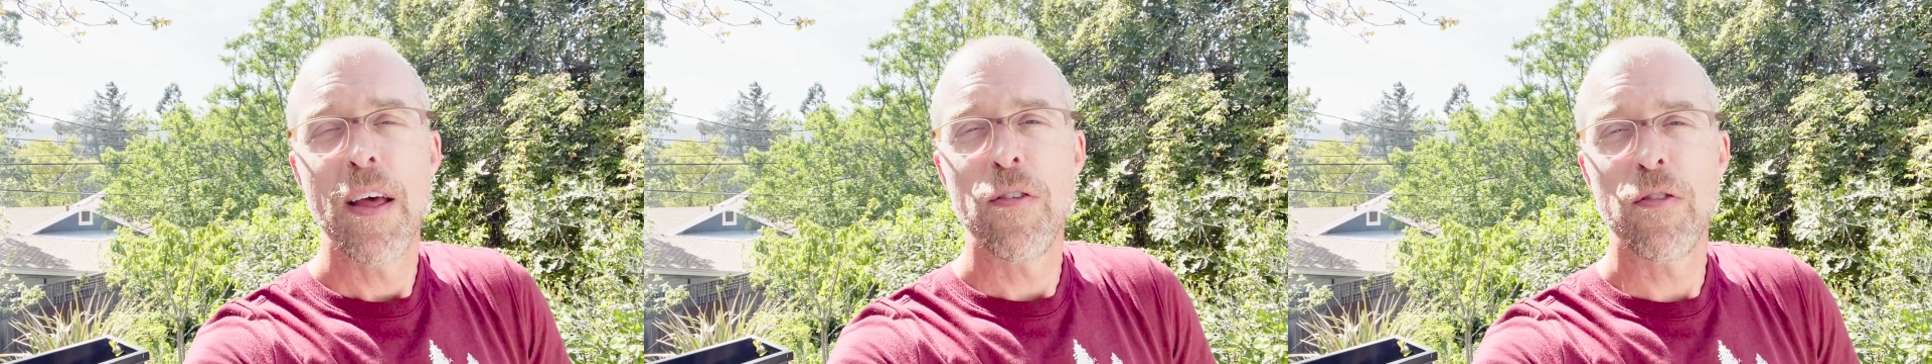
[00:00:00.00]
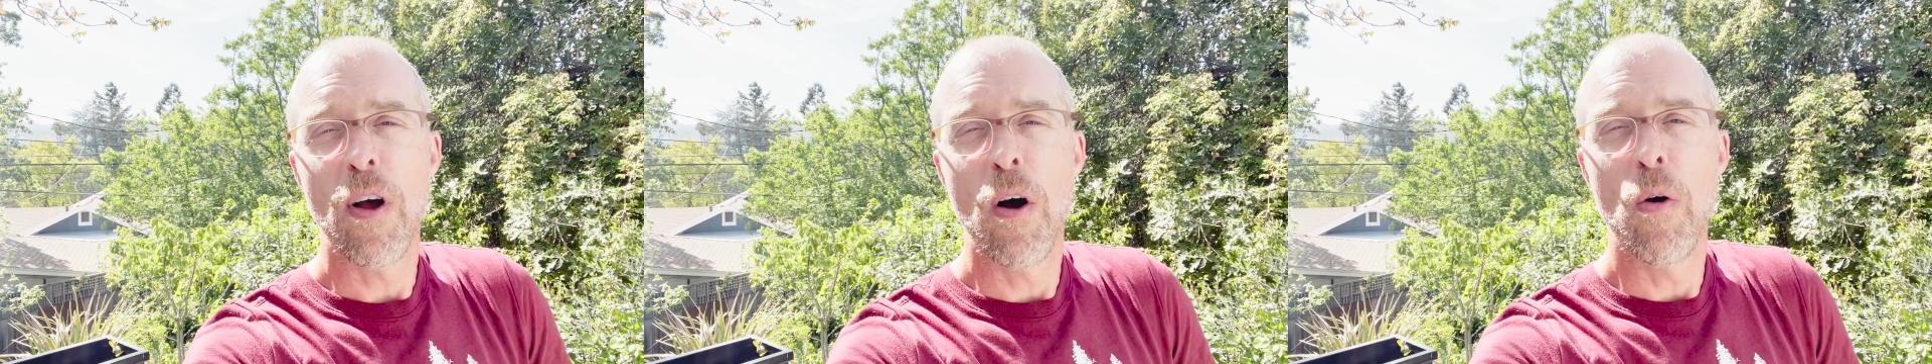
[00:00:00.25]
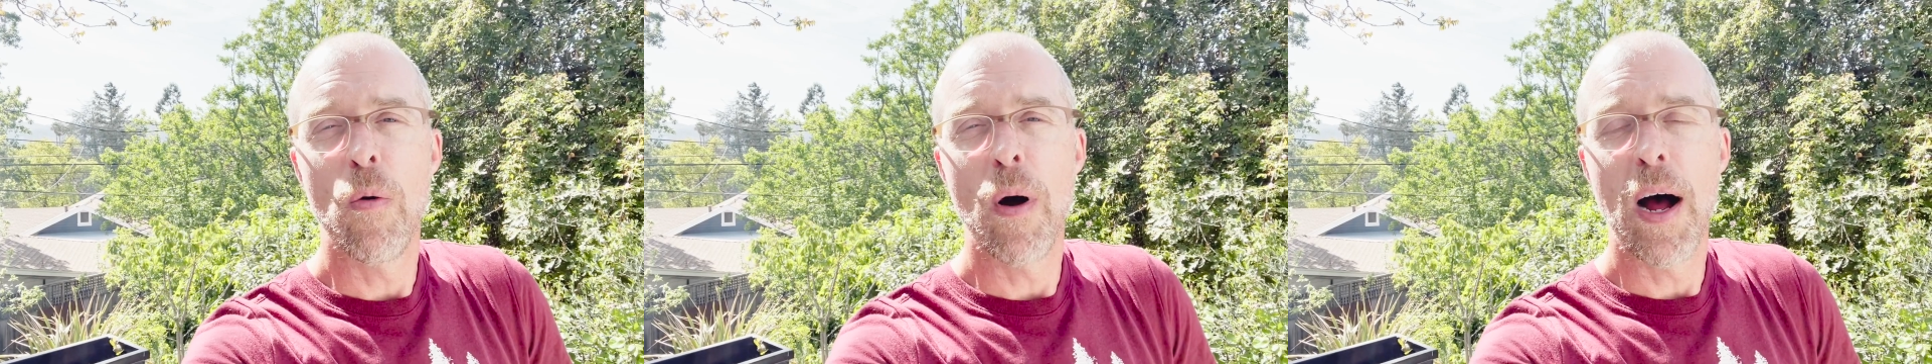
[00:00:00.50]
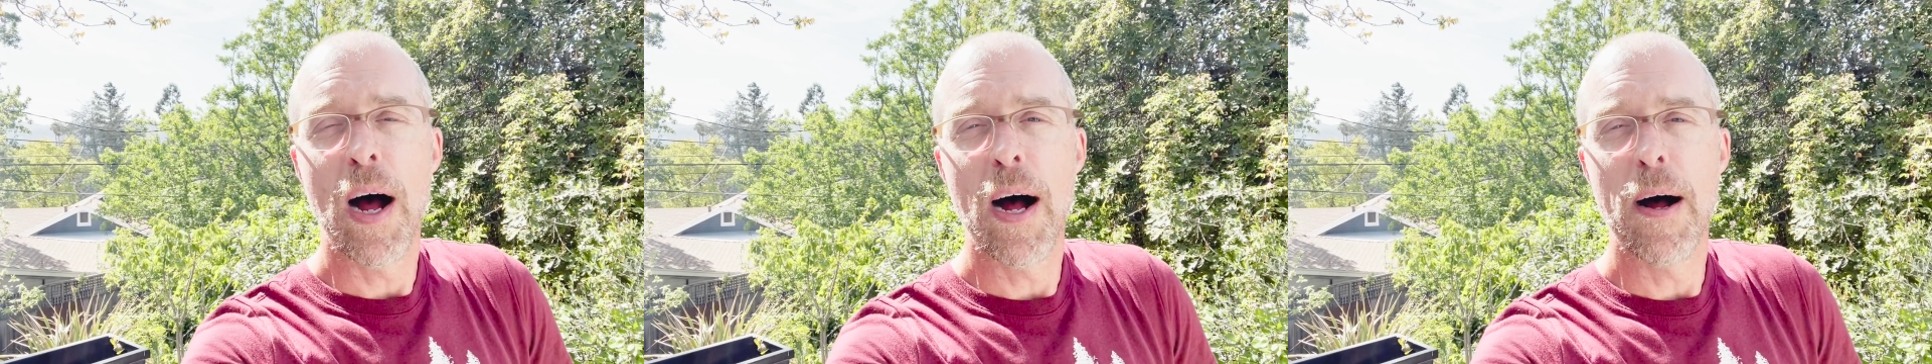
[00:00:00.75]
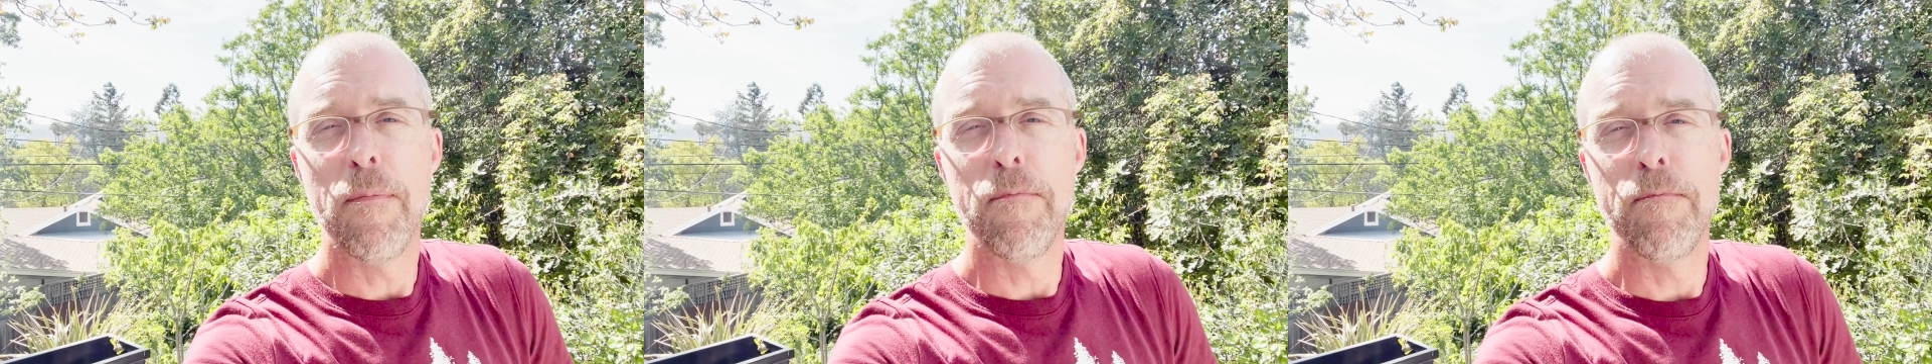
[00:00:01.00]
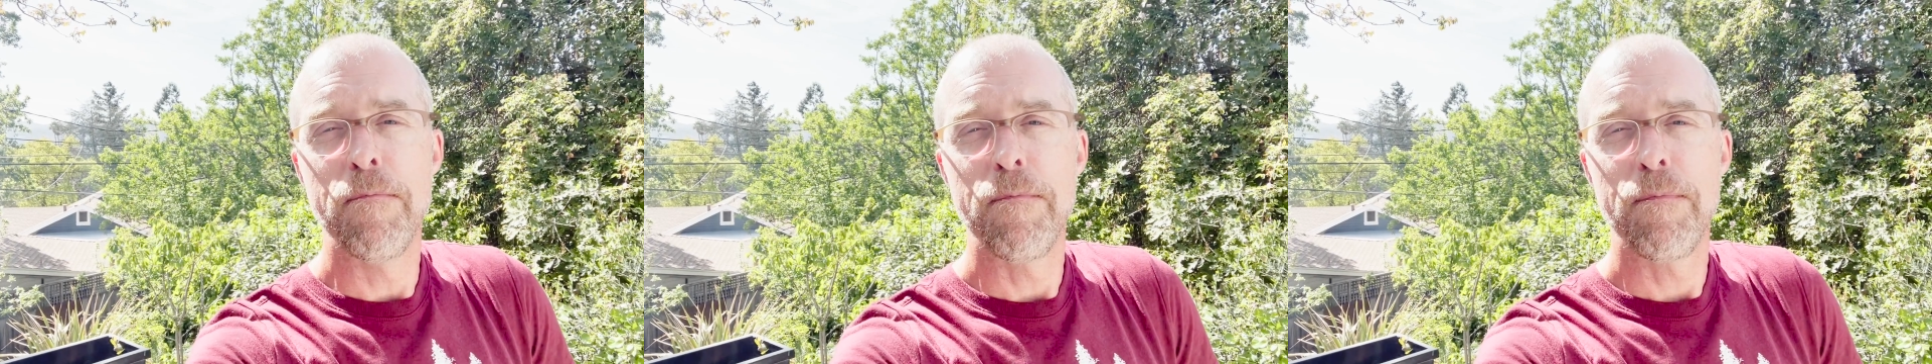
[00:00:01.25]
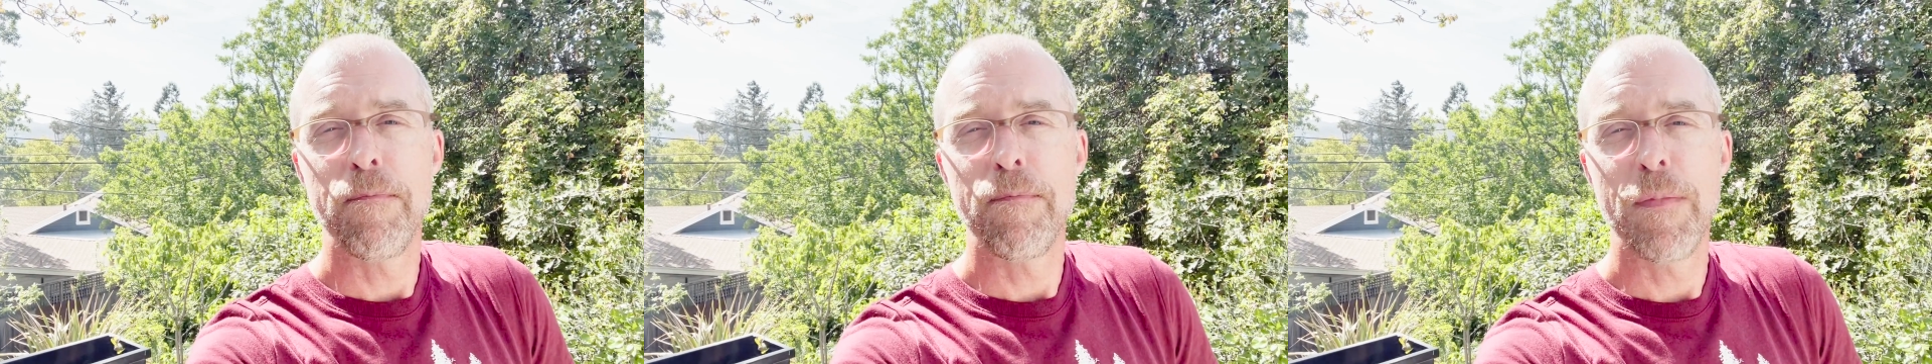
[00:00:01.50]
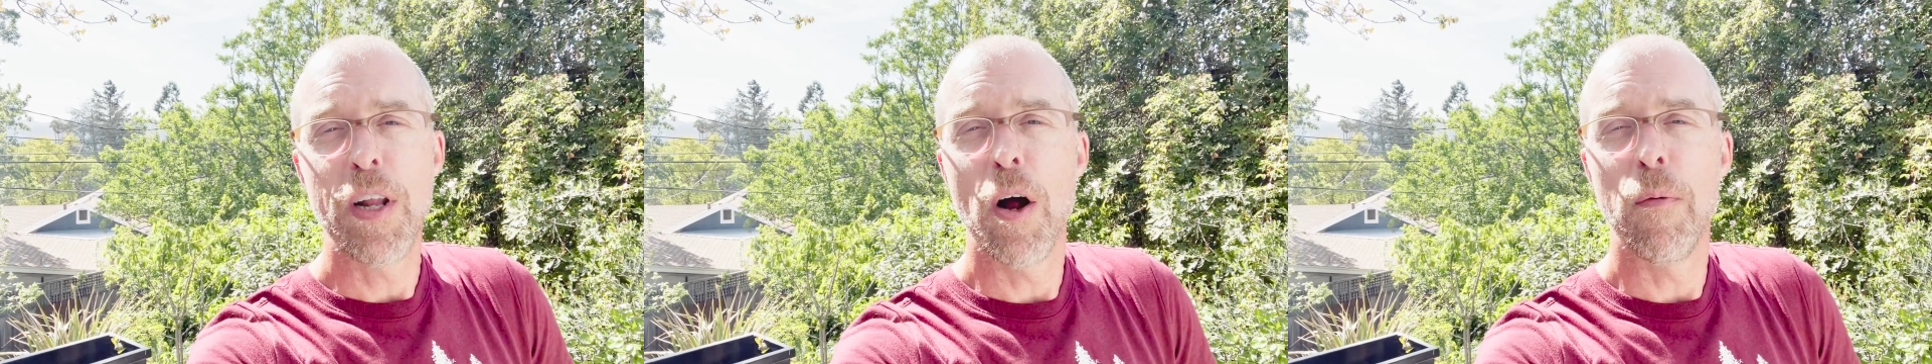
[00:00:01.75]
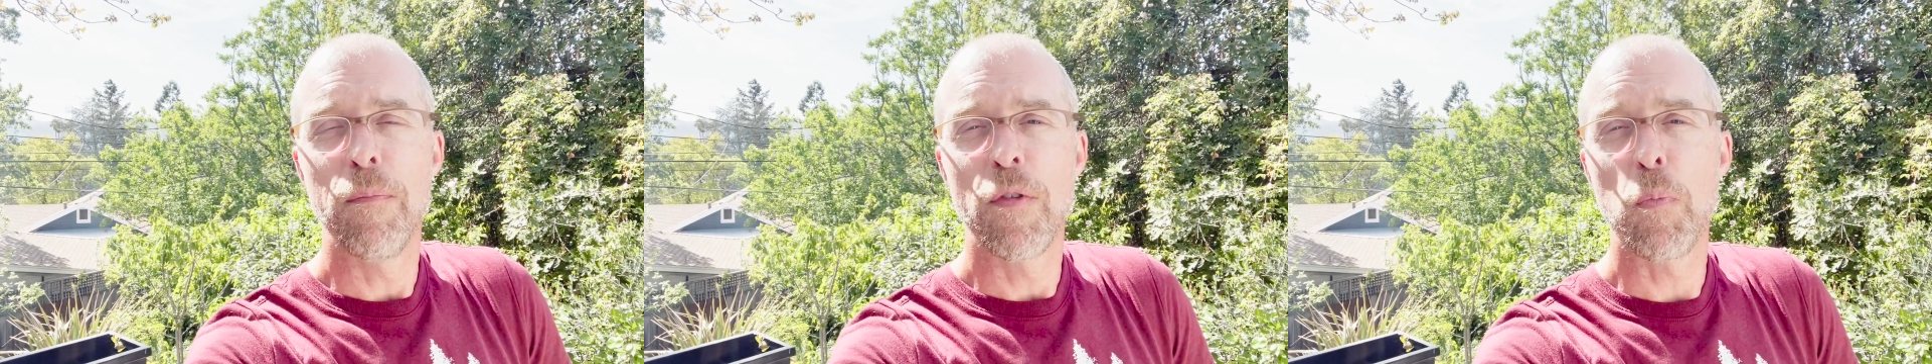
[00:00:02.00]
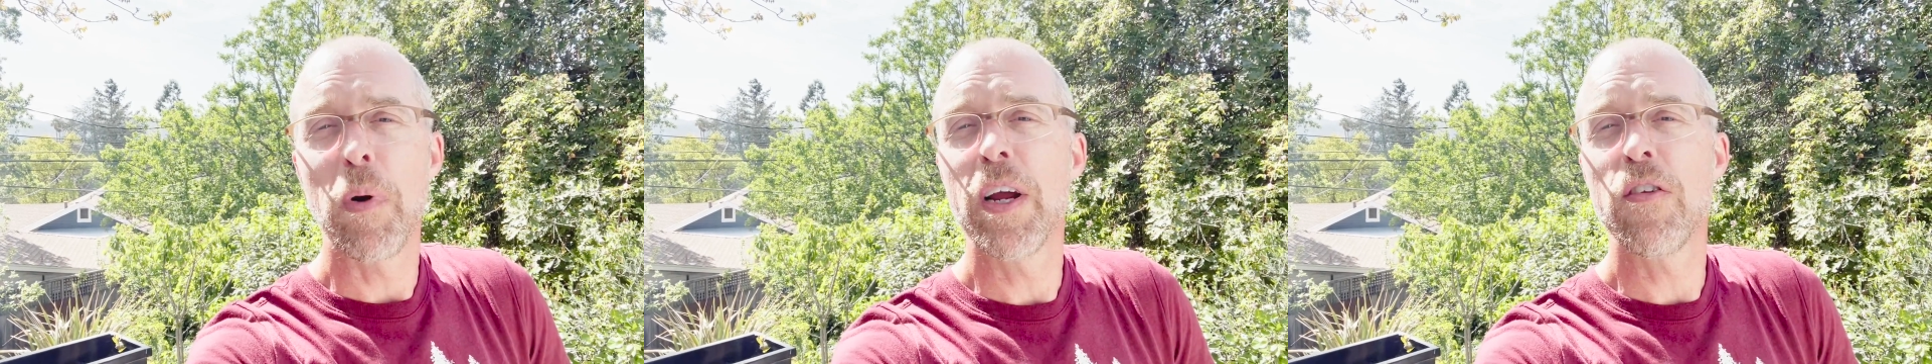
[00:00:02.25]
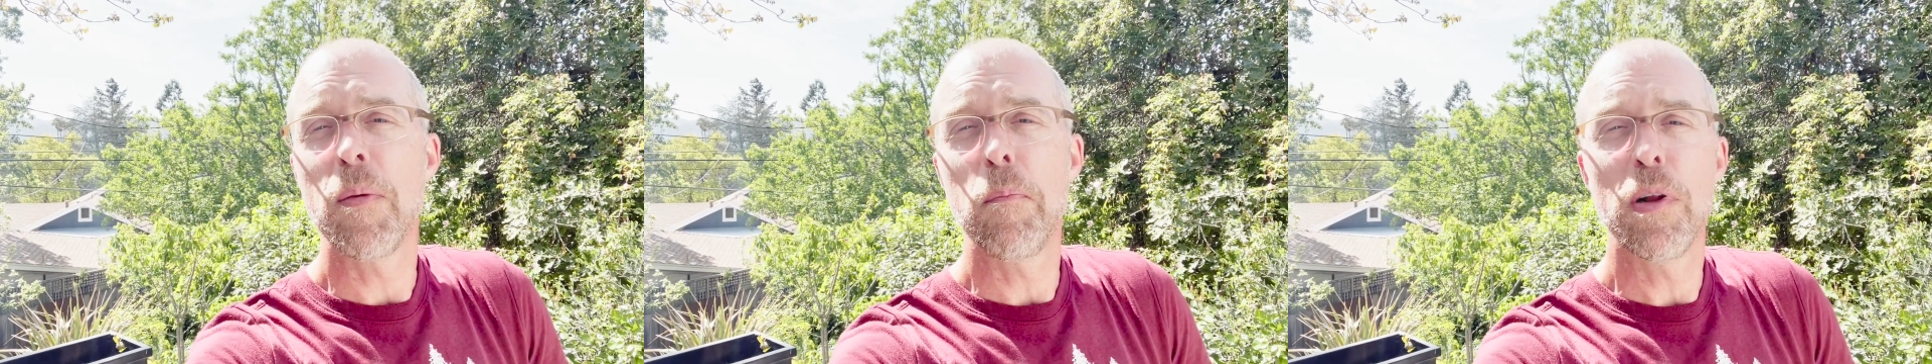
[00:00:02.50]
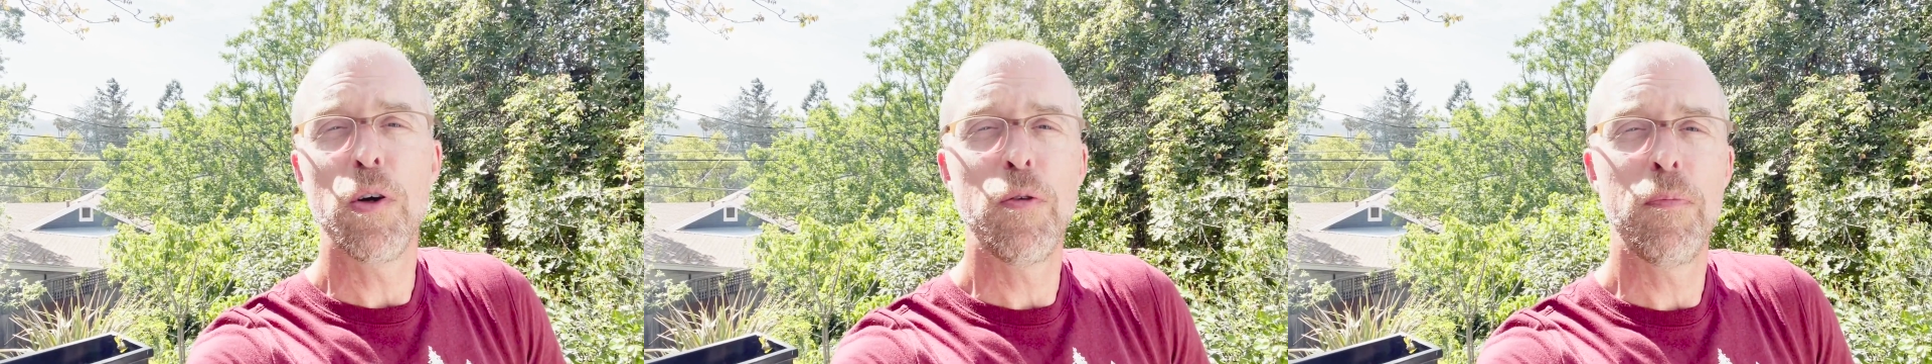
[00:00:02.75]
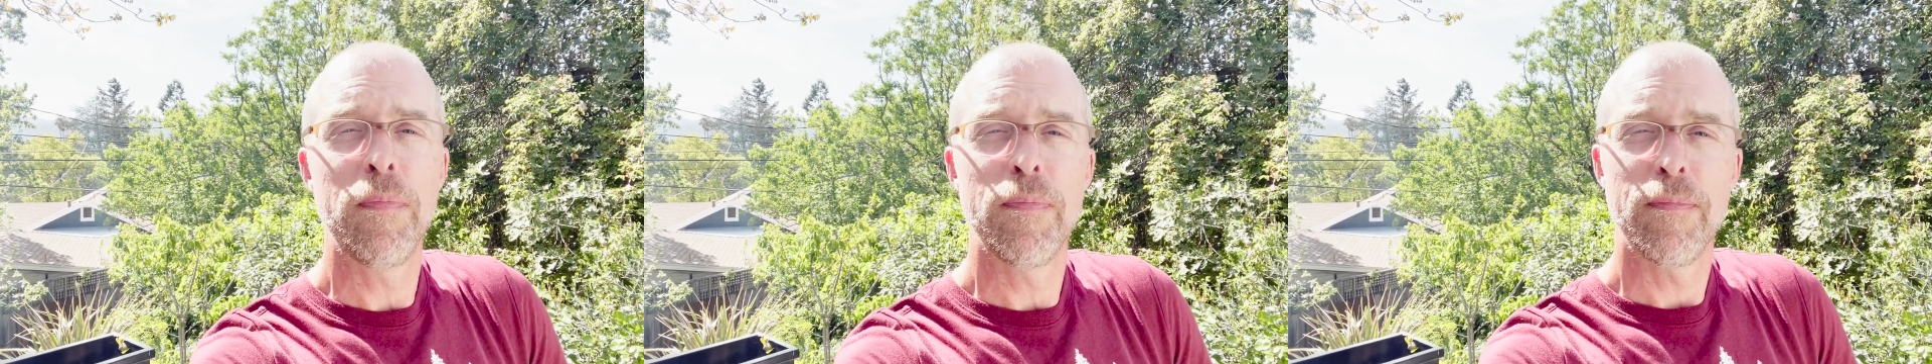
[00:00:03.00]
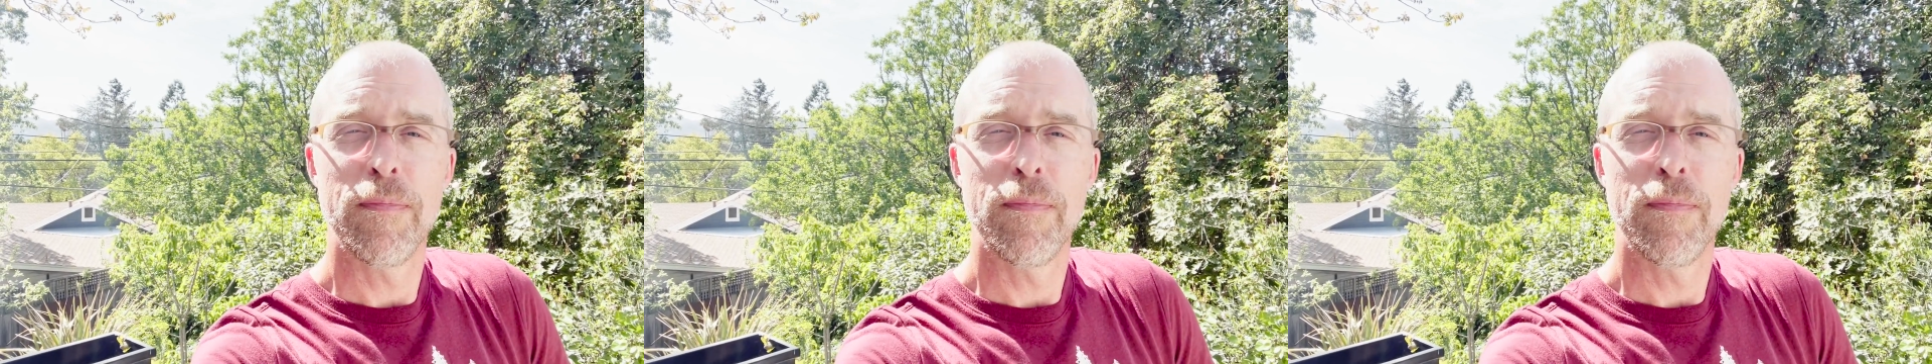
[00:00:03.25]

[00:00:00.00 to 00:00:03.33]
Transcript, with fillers: So, um, you know, spring is in bloom.